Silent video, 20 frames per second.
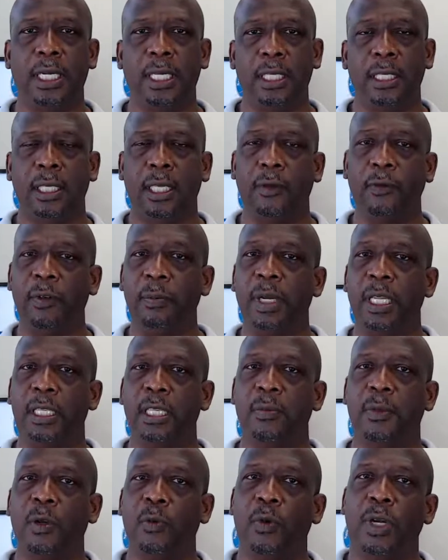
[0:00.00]
and we might
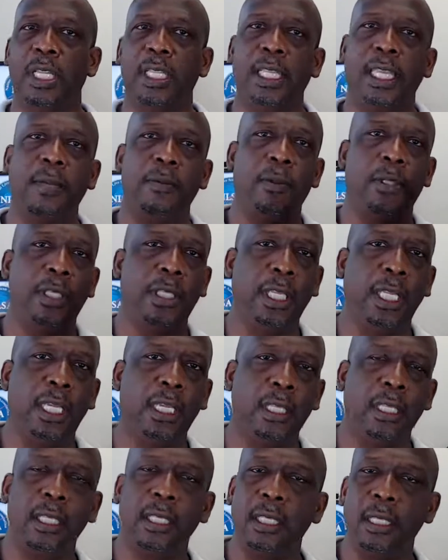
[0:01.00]
talk about one name today,